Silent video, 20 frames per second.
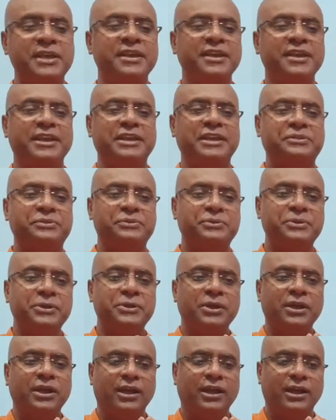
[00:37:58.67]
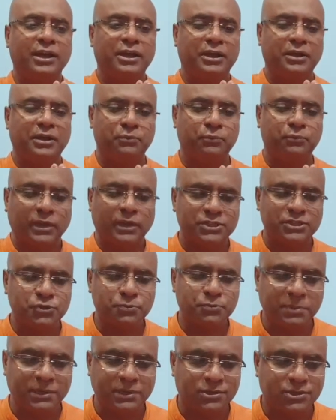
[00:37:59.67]
In one
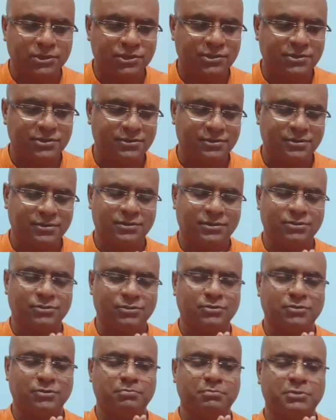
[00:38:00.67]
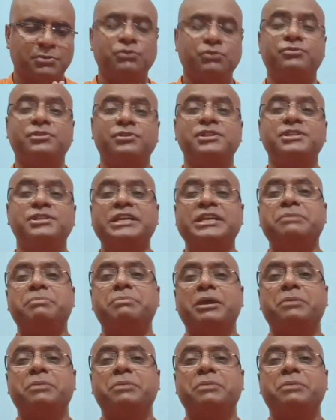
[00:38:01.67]
speech, beautifully said by